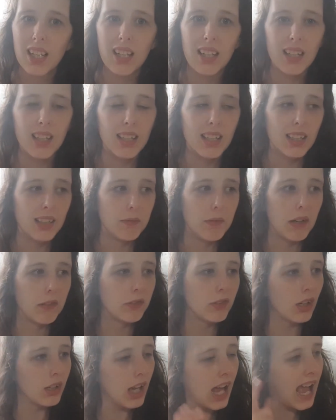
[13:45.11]

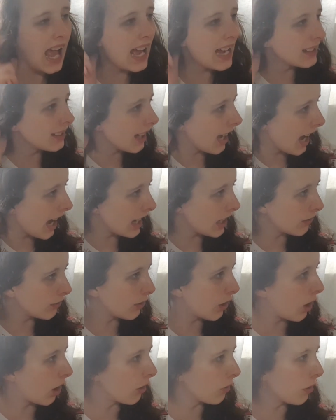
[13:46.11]
I've got hair dye, I've
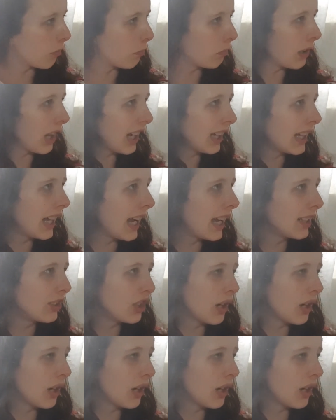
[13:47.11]
got the black hair,